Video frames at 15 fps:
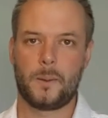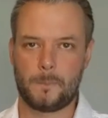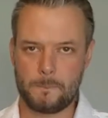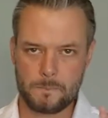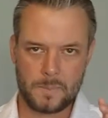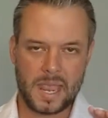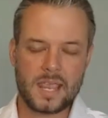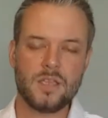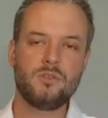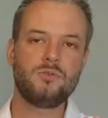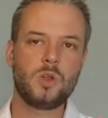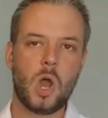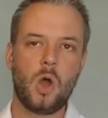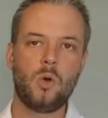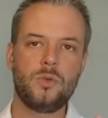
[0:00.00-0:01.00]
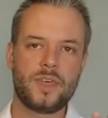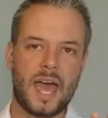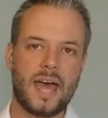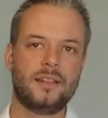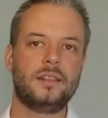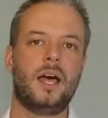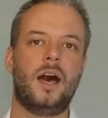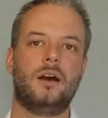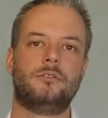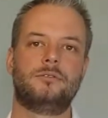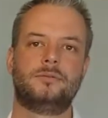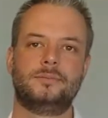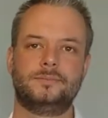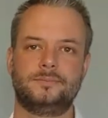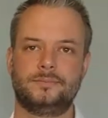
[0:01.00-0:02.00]
May you know that
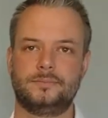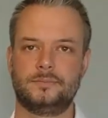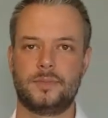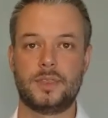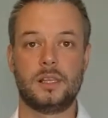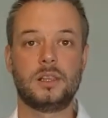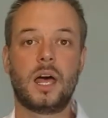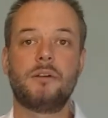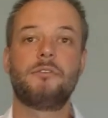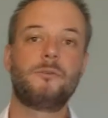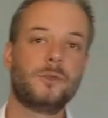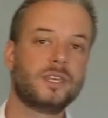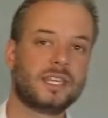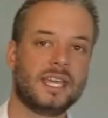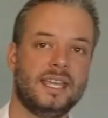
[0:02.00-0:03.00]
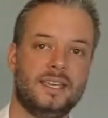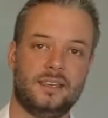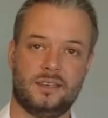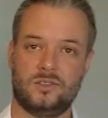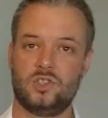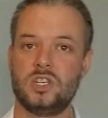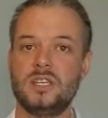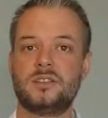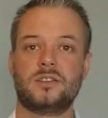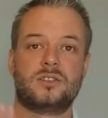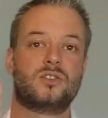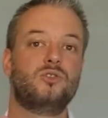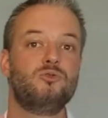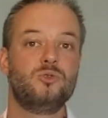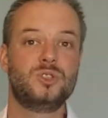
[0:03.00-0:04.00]
love, the love of the King,
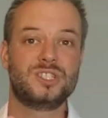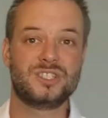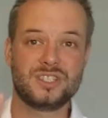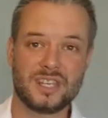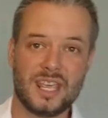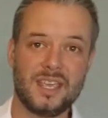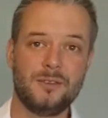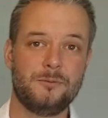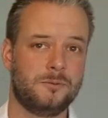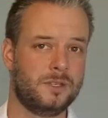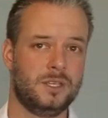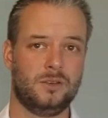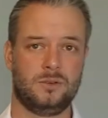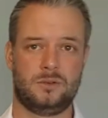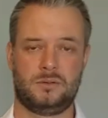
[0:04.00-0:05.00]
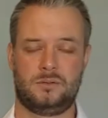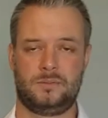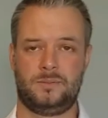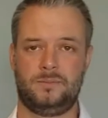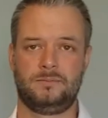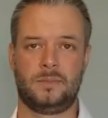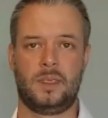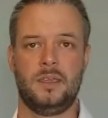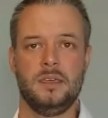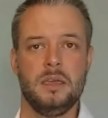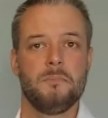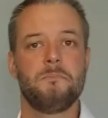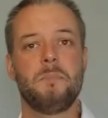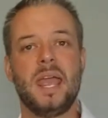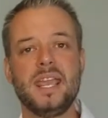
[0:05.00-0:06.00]
Jesus, who saved you.
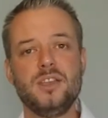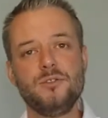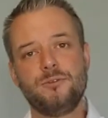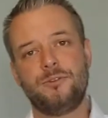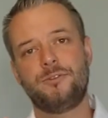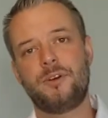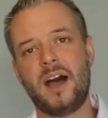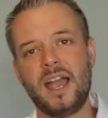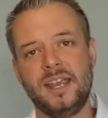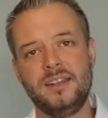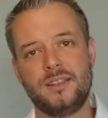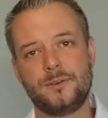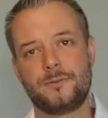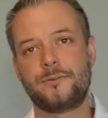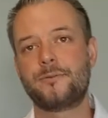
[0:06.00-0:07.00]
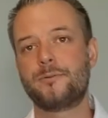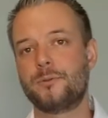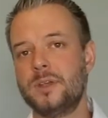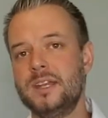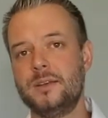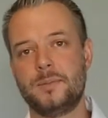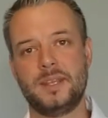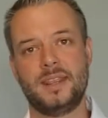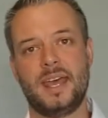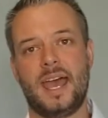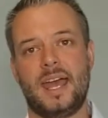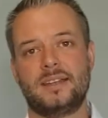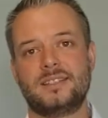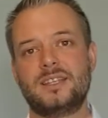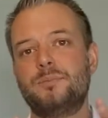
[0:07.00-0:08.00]
May you find the freedom in
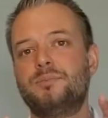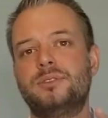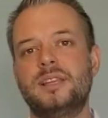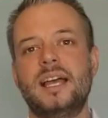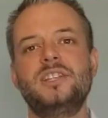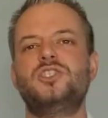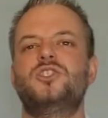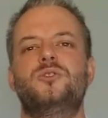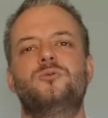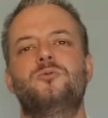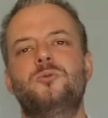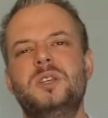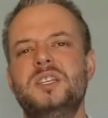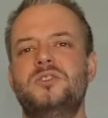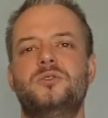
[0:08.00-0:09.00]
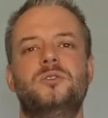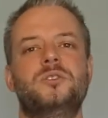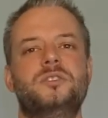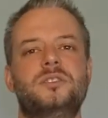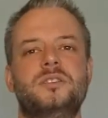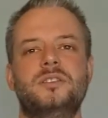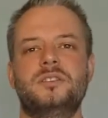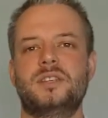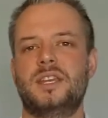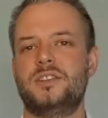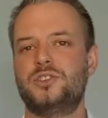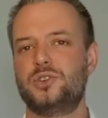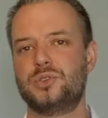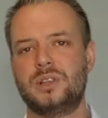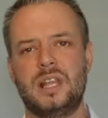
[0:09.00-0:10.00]
that to pledge your resources
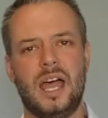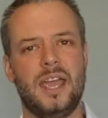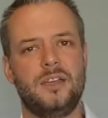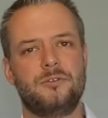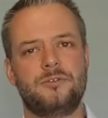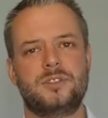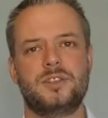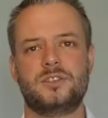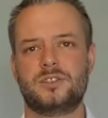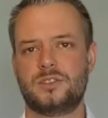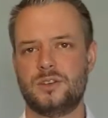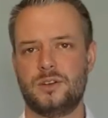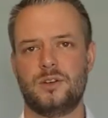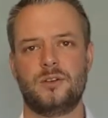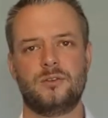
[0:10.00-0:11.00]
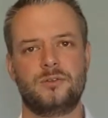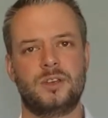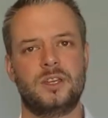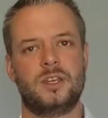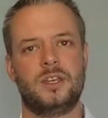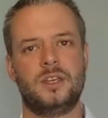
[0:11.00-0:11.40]
and your life to serve,